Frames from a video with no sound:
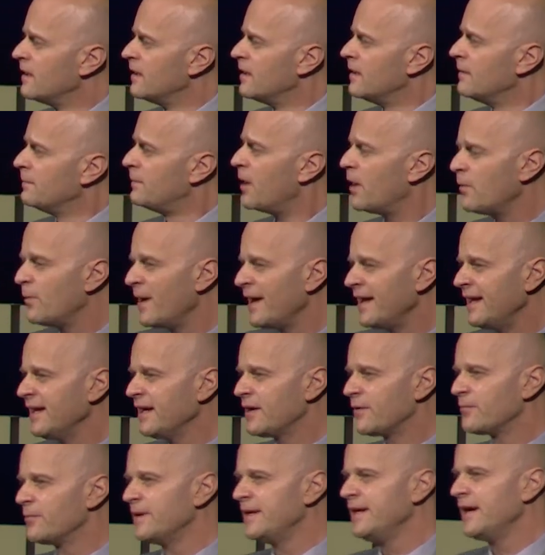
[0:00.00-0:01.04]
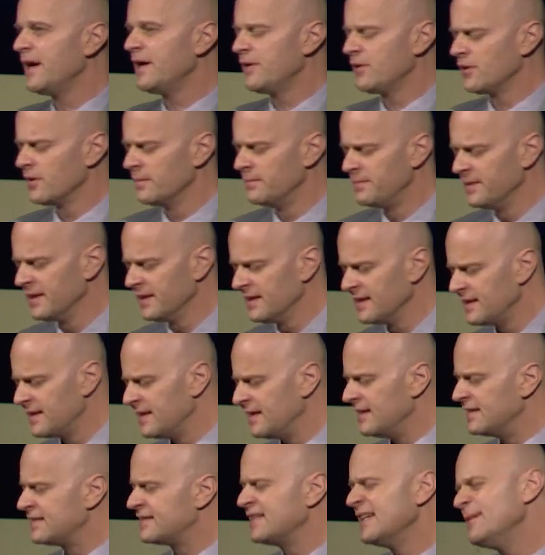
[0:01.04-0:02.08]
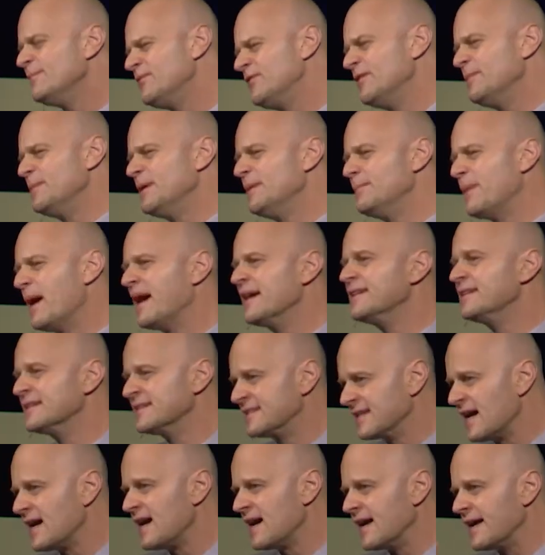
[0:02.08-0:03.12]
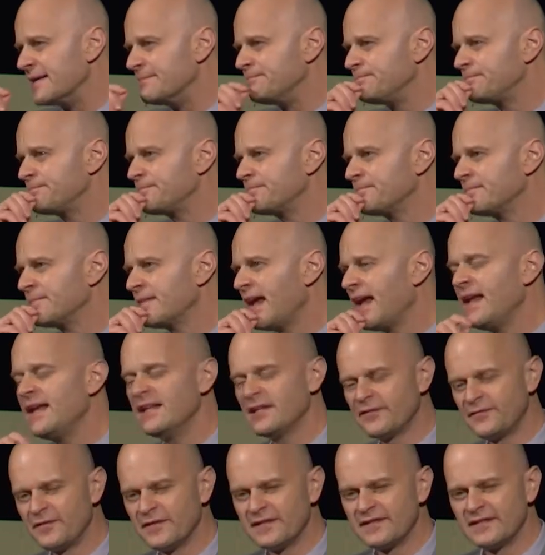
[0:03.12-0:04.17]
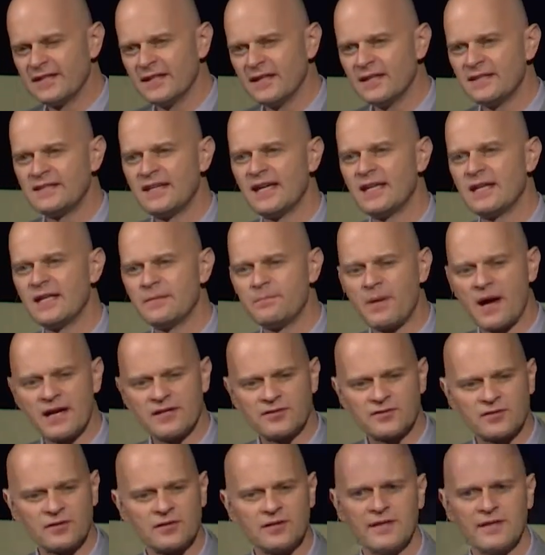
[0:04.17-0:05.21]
Poetic reutterability seems to be by design, and it's facilitated by certain